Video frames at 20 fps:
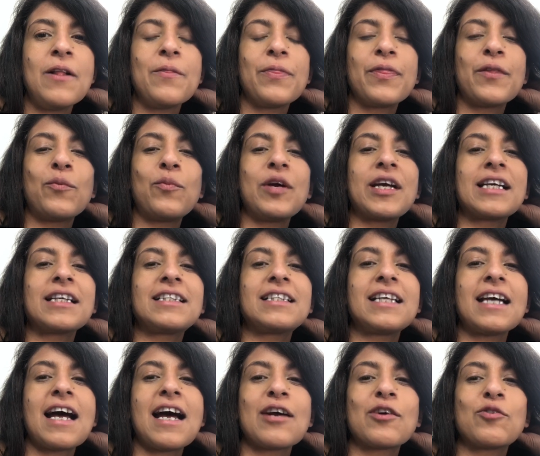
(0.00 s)
The wicker
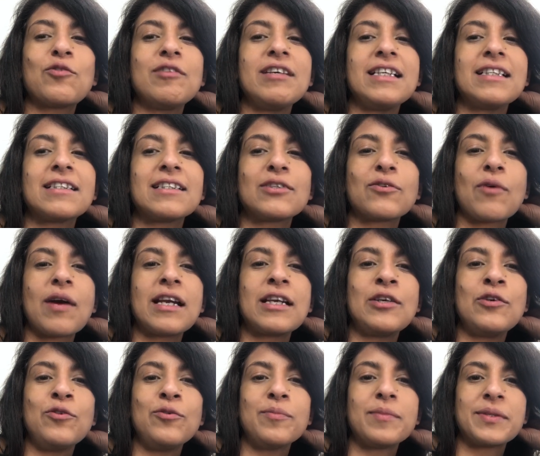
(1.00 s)
chair creaked as
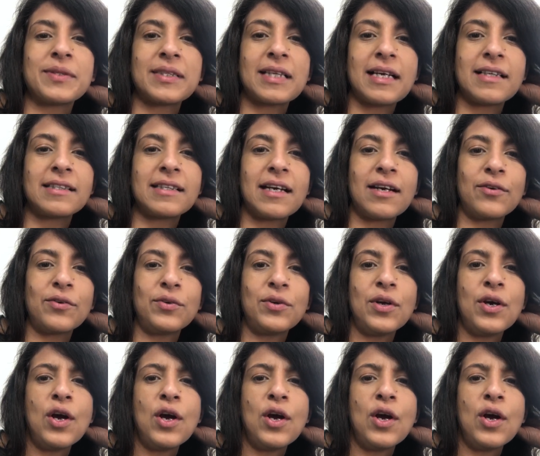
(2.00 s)
Granny Uma sat down.